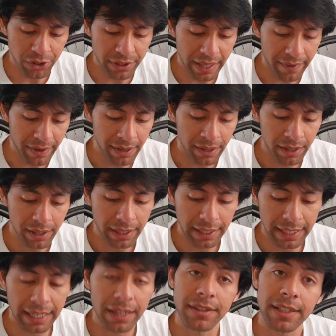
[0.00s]
7
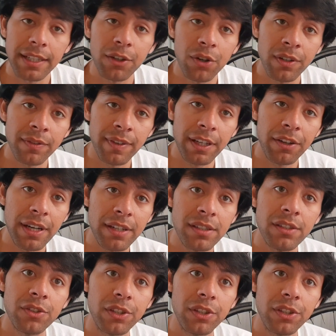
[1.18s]
gear set configuration.